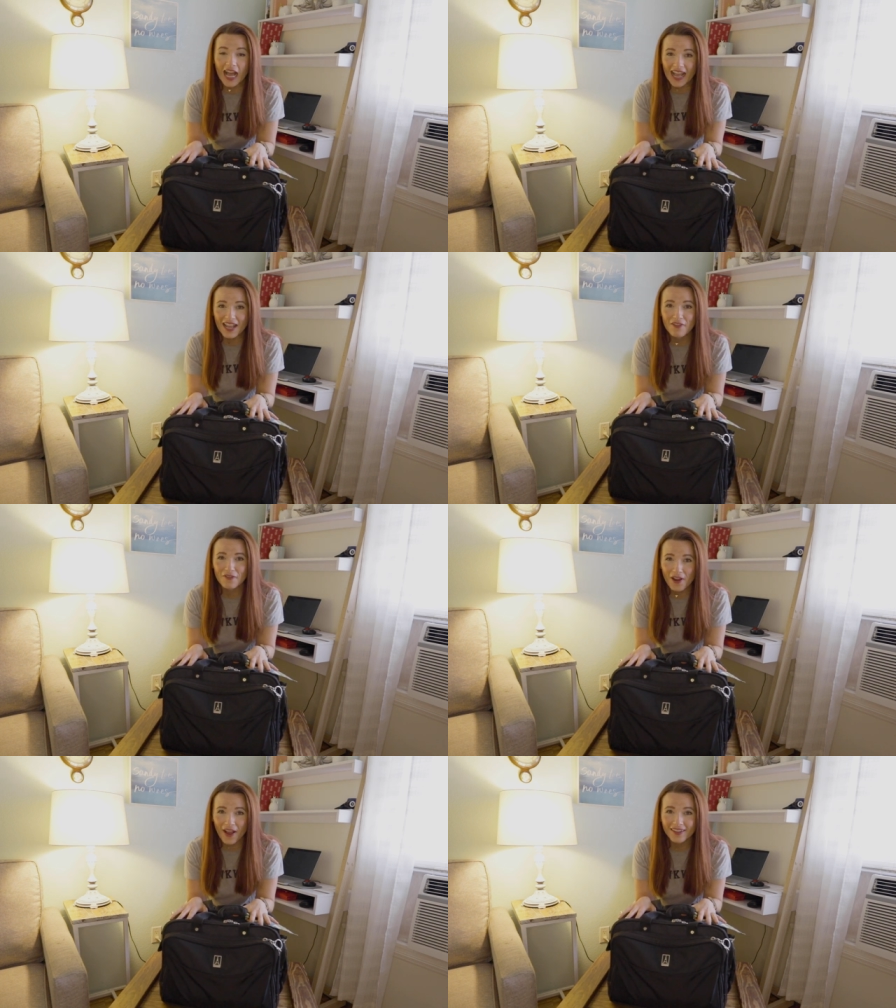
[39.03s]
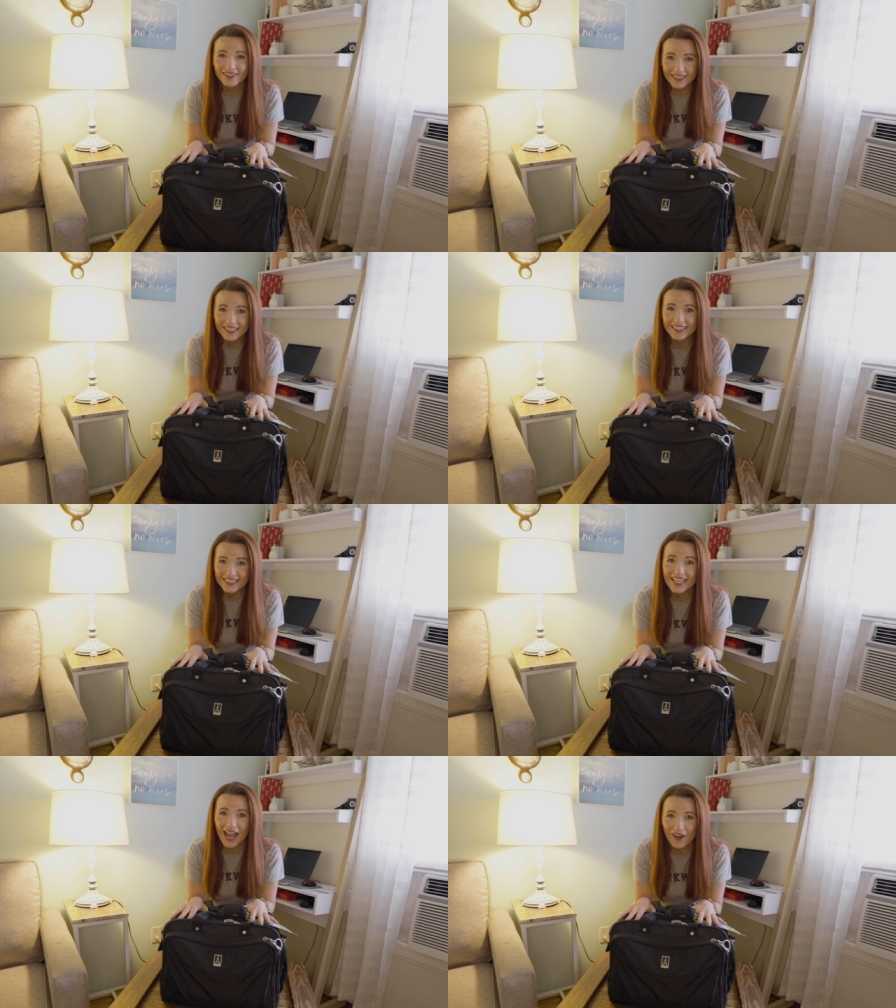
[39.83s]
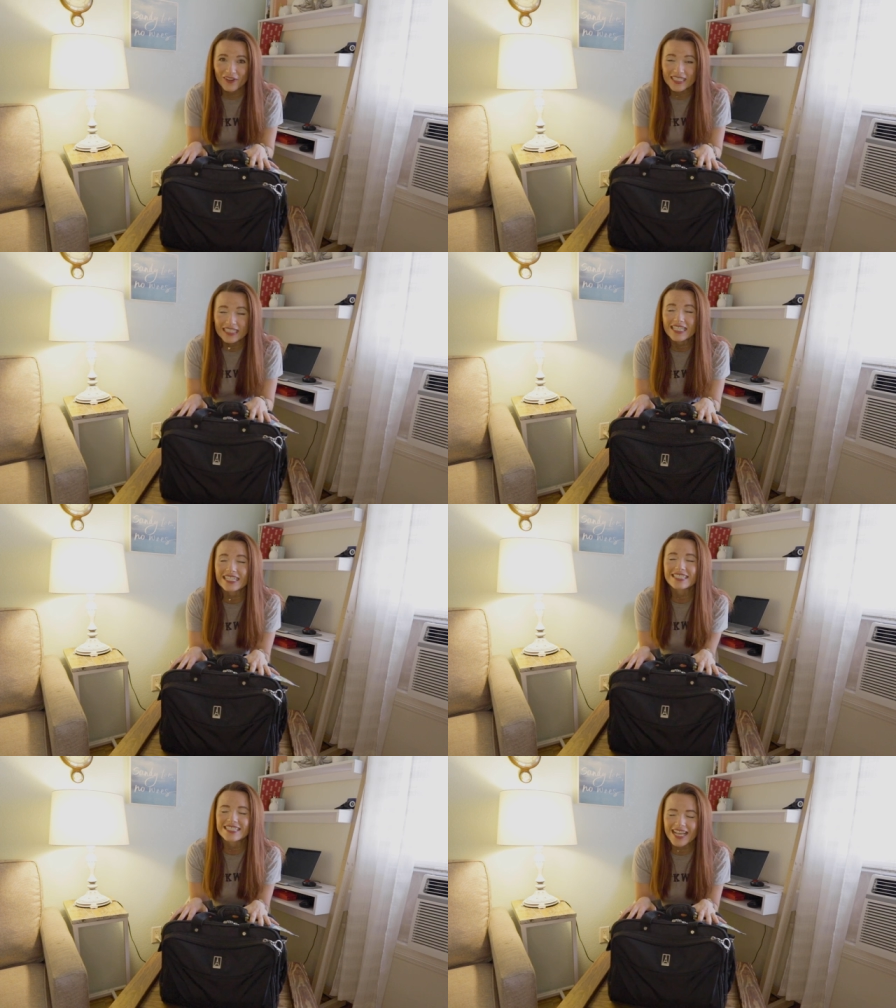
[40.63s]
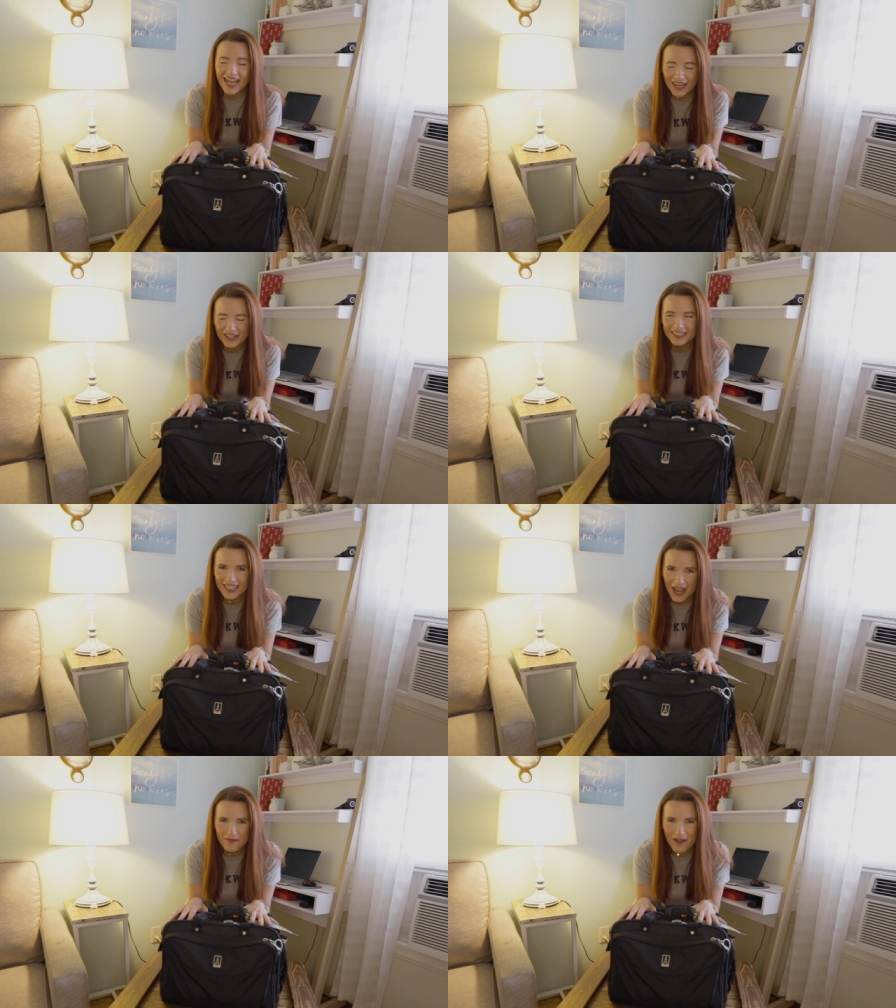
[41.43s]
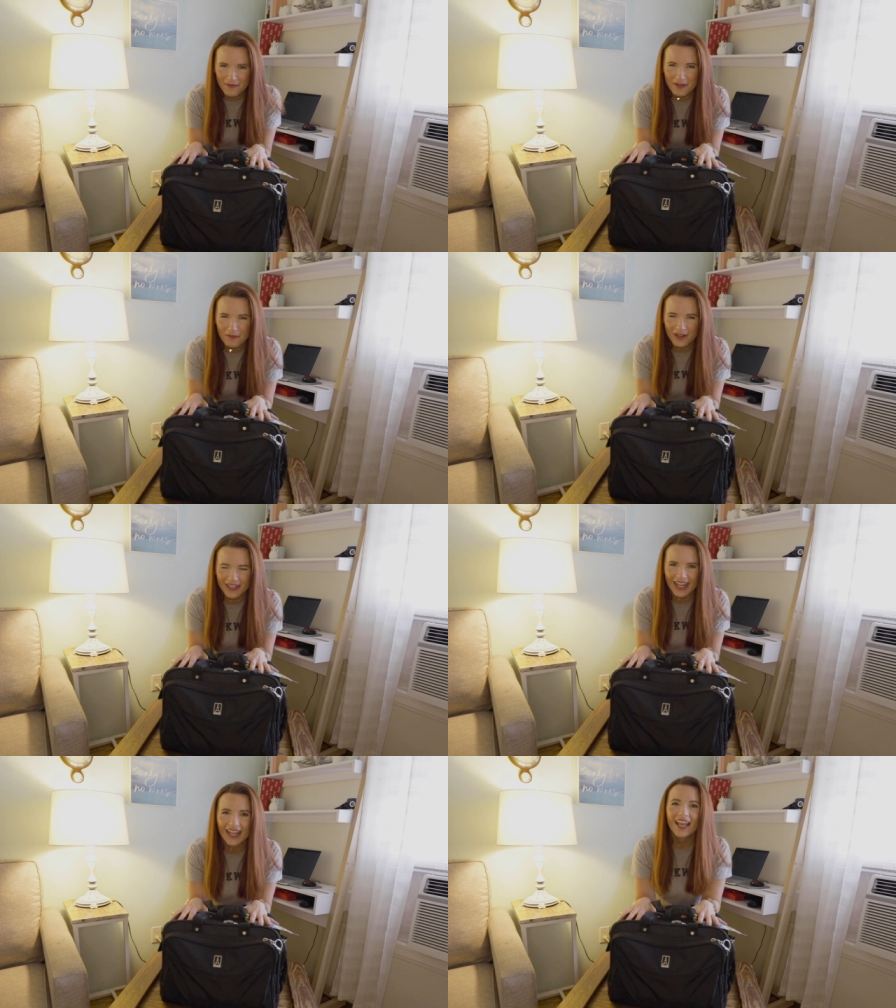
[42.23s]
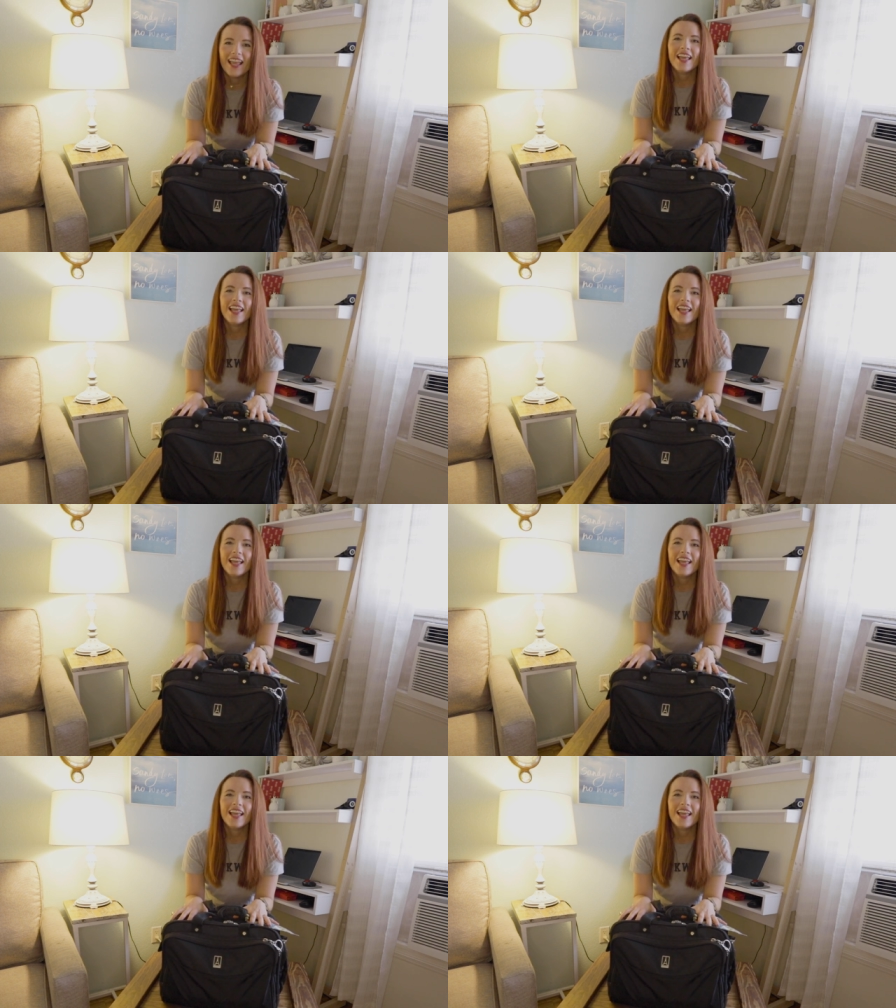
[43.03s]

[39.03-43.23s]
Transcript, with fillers: I have not cleaned this out the entire time I've been working.